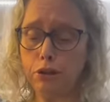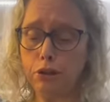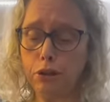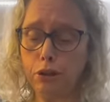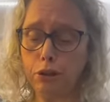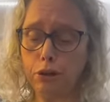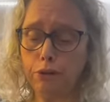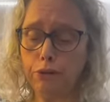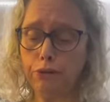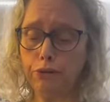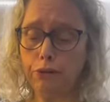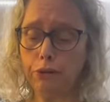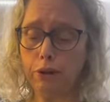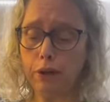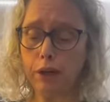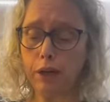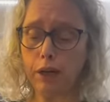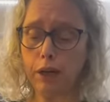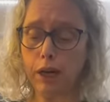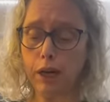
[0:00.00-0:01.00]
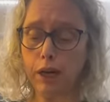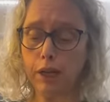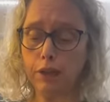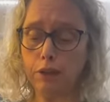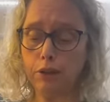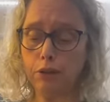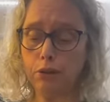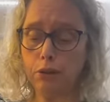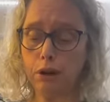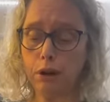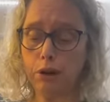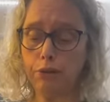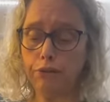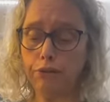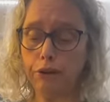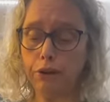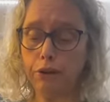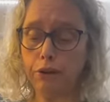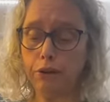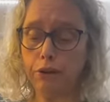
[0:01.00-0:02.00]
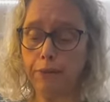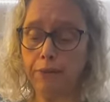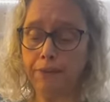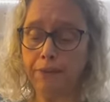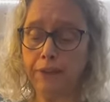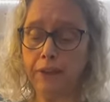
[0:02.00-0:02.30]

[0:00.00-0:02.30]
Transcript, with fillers: of all I like to love you